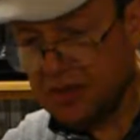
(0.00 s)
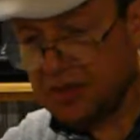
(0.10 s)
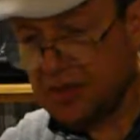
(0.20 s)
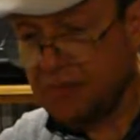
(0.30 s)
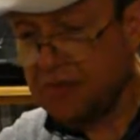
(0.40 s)

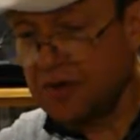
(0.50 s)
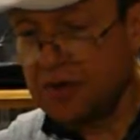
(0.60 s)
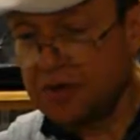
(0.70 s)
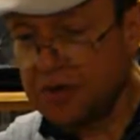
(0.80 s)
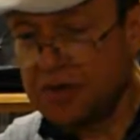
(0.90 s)
this time of
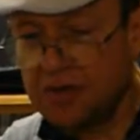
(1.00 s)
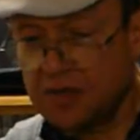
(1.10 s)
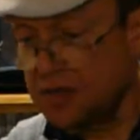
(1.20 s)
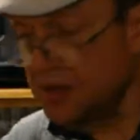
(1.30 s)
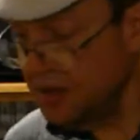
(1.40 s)
year,
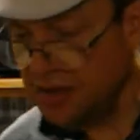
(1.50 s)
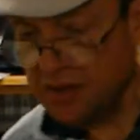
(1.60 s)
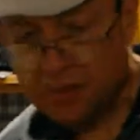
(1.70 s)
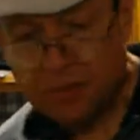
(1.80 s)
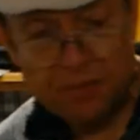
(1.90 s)
either